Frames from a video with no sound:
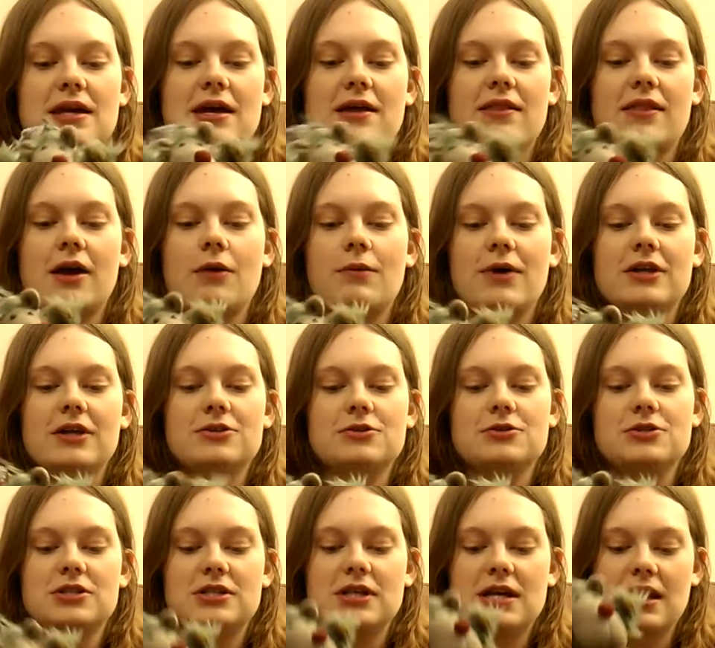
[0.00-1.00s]
that I went to
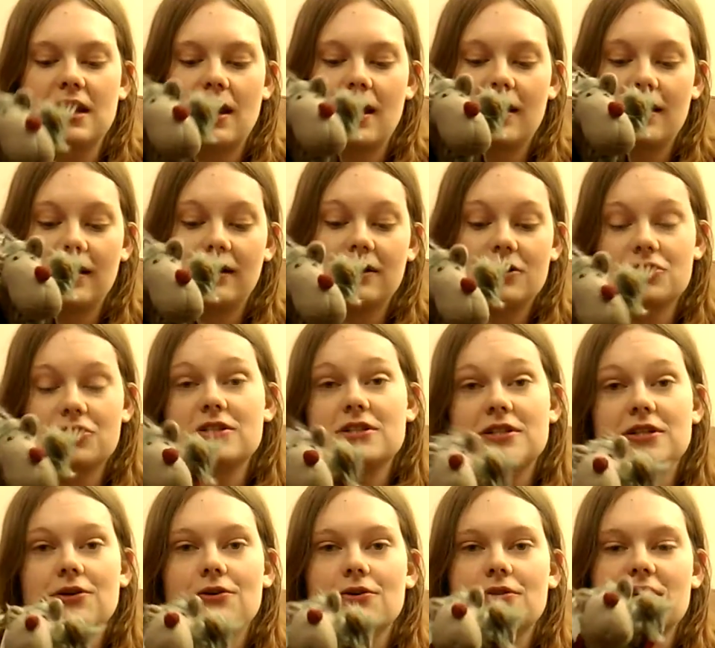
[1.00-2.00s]
today and I literally
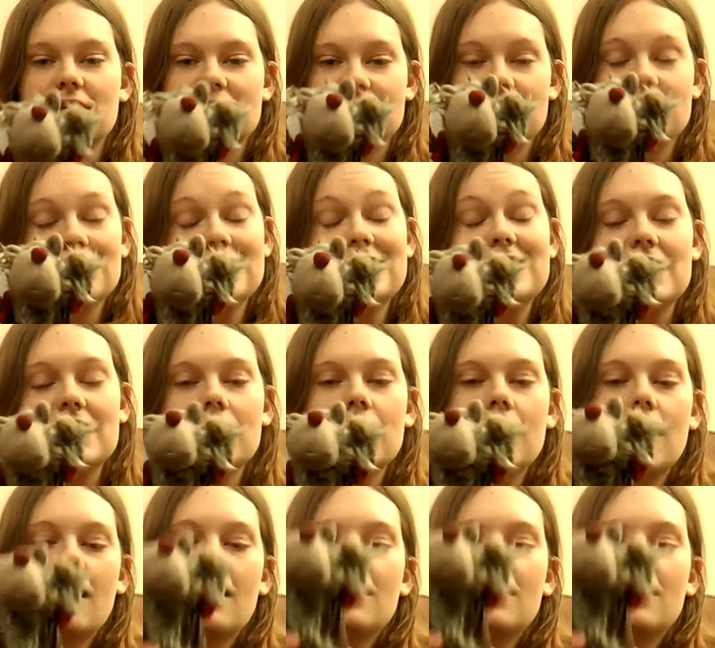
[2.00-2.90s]
did go crazy. You'll see.